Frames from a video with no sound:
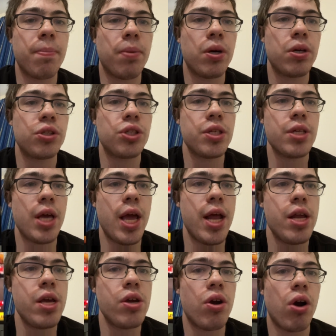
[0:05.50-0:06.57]
purchase
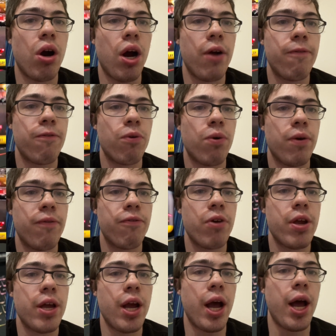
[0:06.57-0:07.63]
any car for
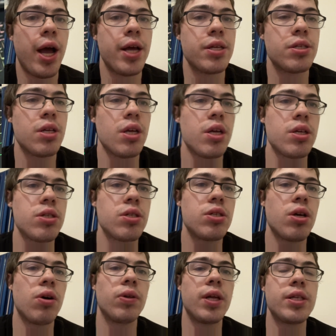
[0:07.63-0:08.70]
free, guys.
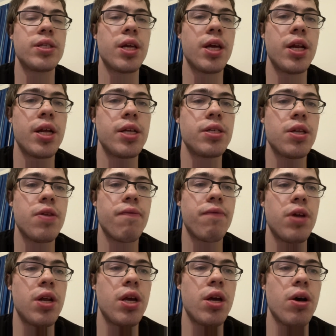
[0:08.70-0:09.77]
So let's get into the
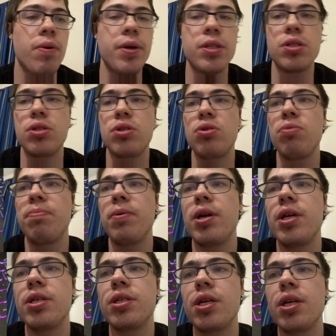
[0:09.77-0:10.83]
video. It's super
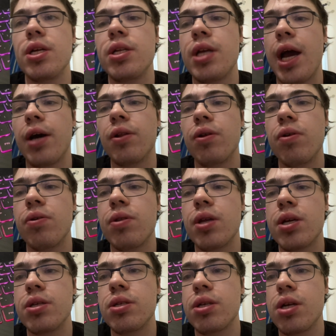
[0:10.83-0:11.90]
easy to download
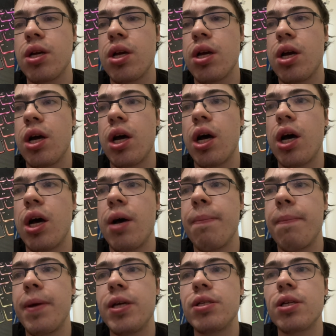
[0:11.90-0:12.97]
this.
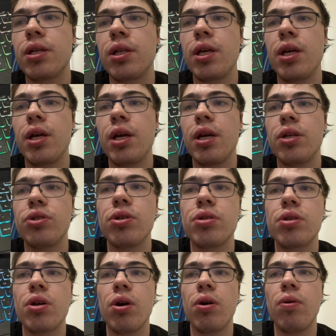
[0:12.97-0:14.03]
Basically,
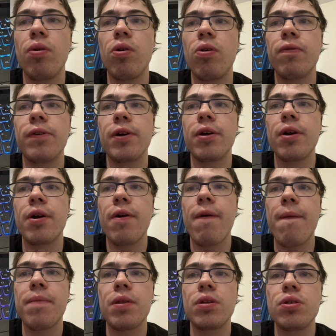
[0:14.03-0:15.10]
just go over
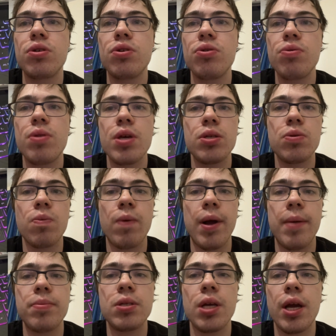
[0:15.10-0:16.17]
to this
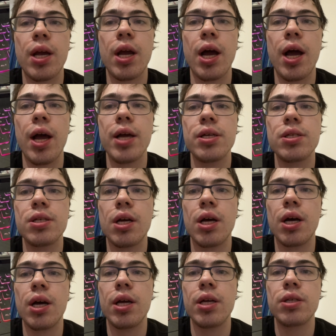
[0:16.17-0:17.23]
website, guys.
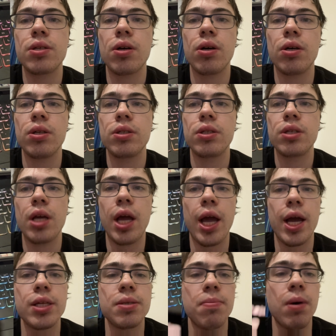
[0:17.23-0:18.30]
It's called
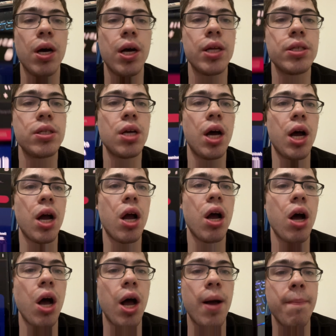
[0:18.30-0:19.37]

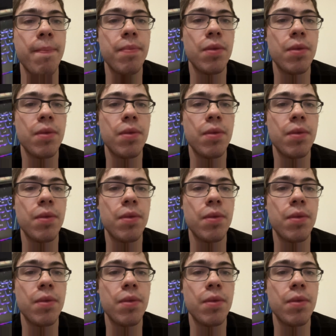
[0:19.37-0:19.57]
hexmods.com.